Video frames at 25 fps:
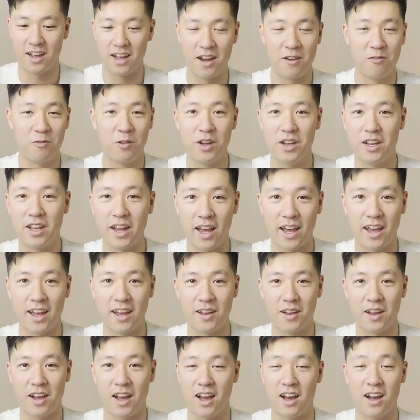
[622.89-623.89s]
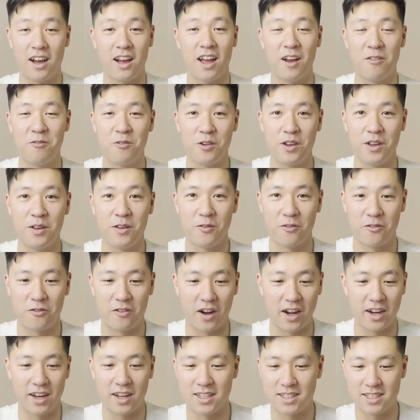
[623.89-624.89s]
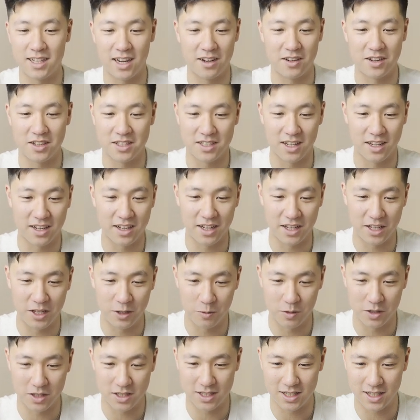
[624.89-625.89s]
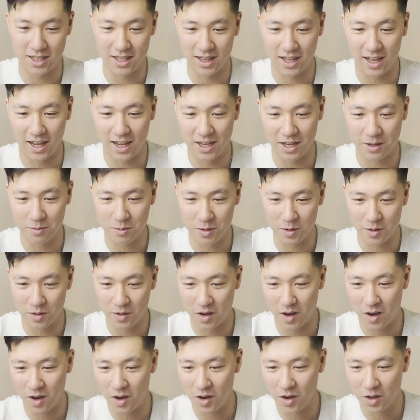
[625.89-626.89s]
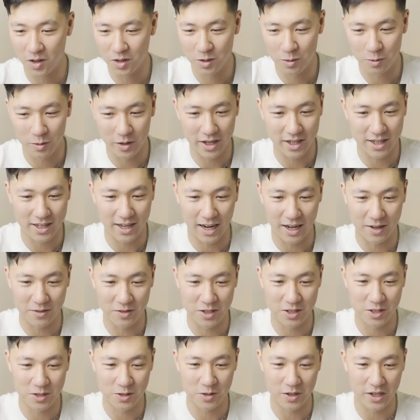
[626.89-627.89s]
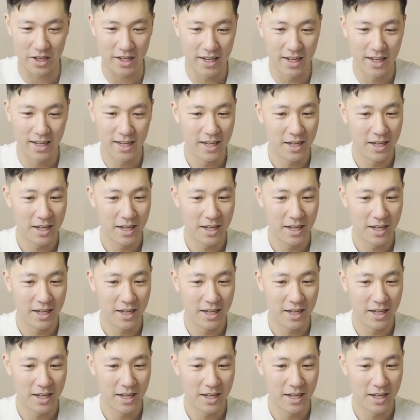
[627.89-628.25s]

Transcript: Every day, every Friday, Saturday, Sunday, you would see lineup going all the way down the street.